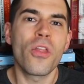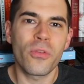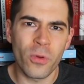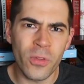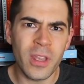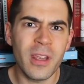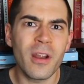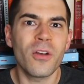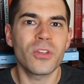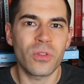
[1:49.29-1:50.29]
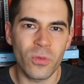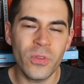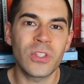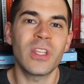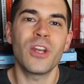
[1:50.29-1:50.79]
through the years,
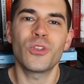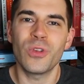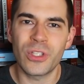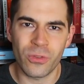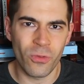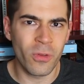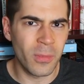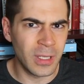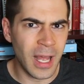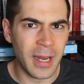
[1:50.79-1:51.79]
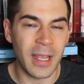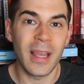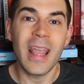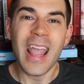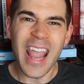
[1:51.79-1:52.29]
through the centuries, through the millennia.